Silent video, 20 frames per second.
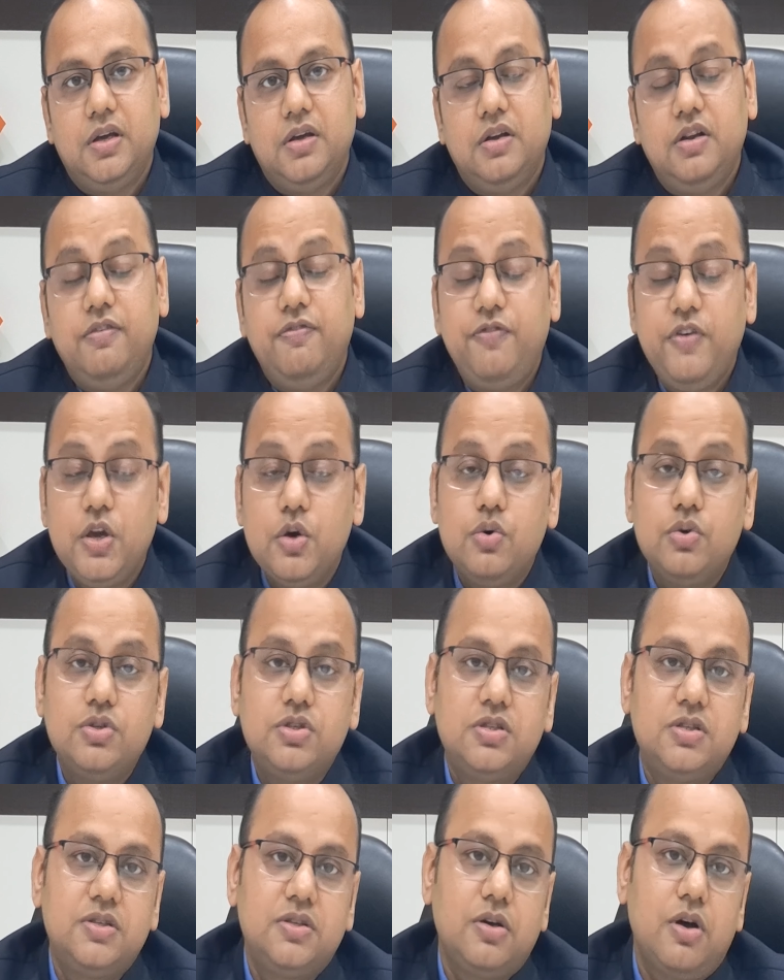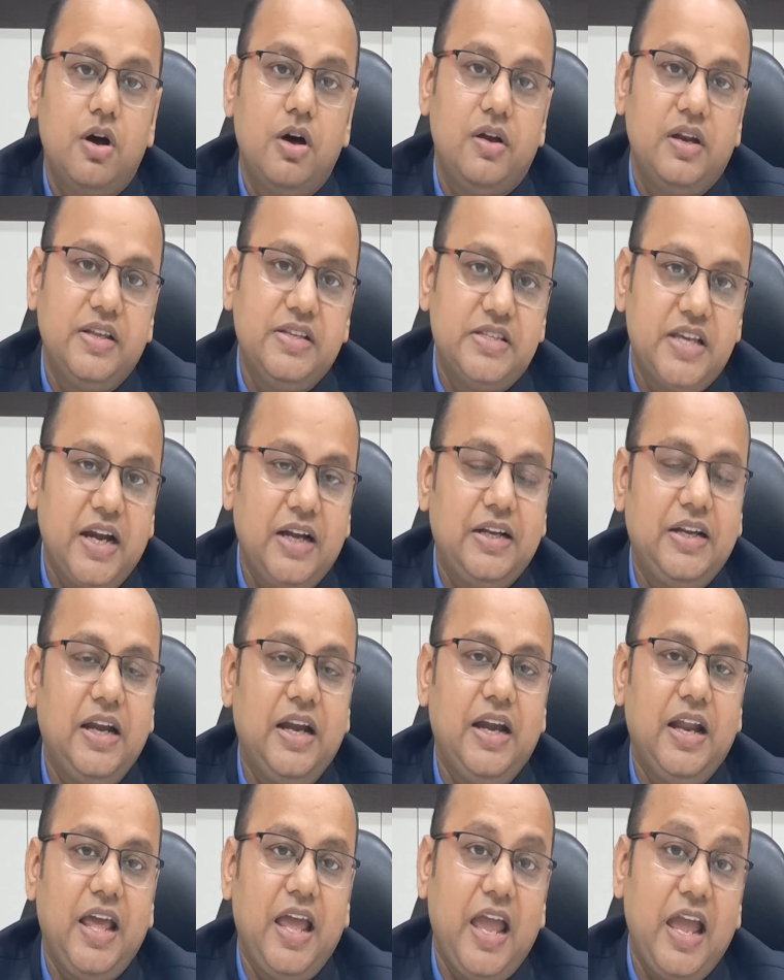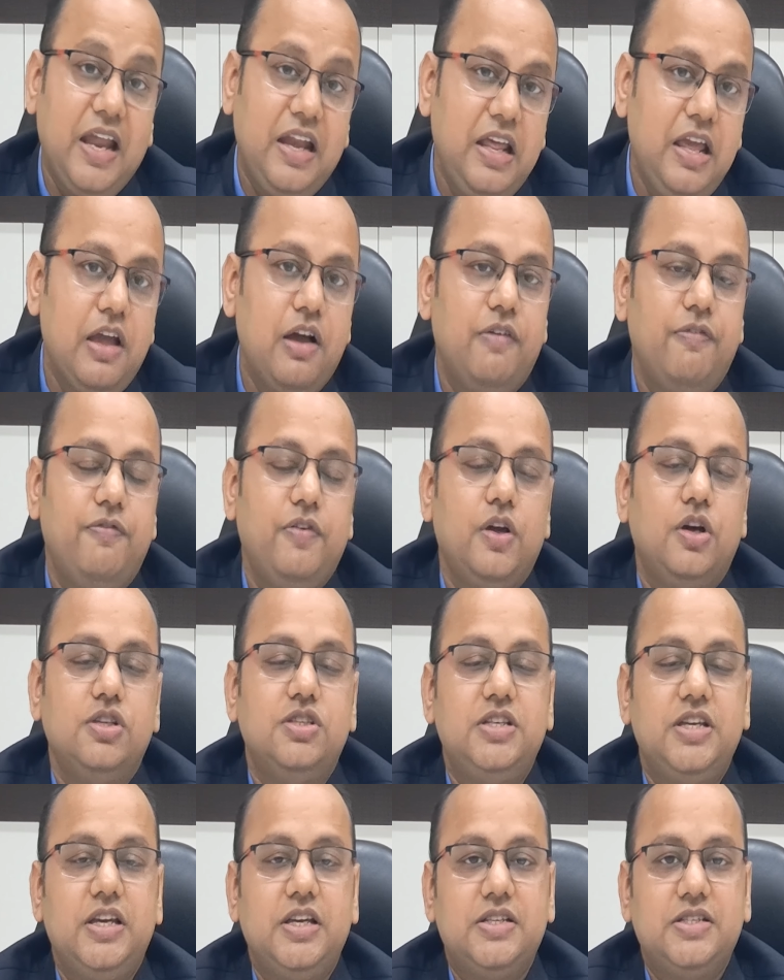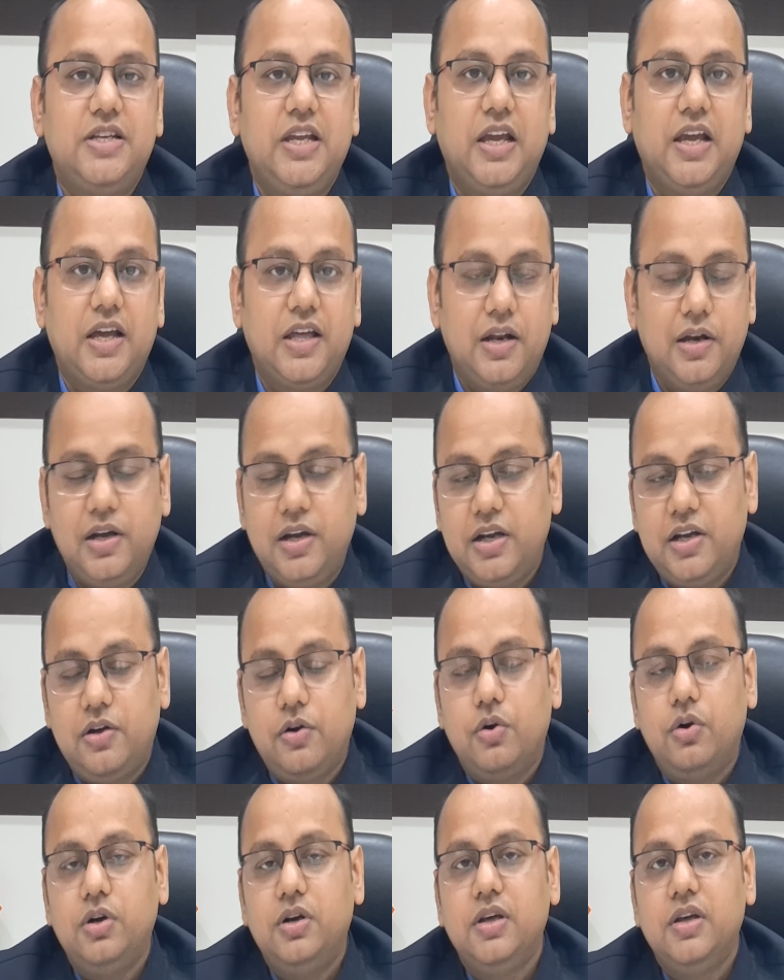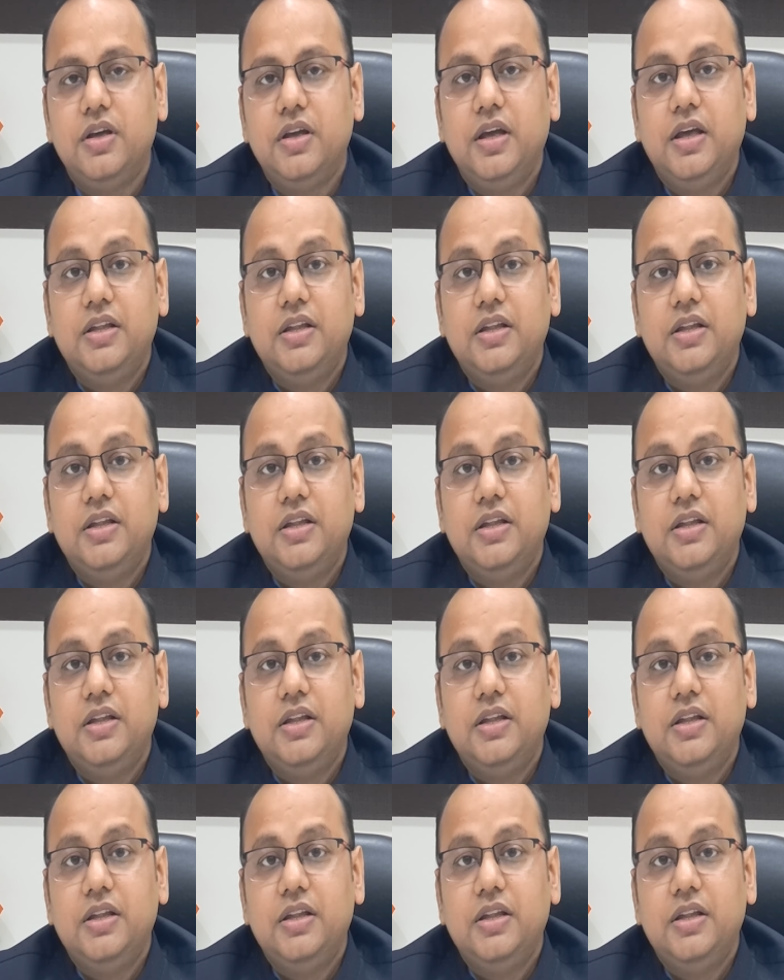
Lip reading: refused or rejected any of your GST credit note,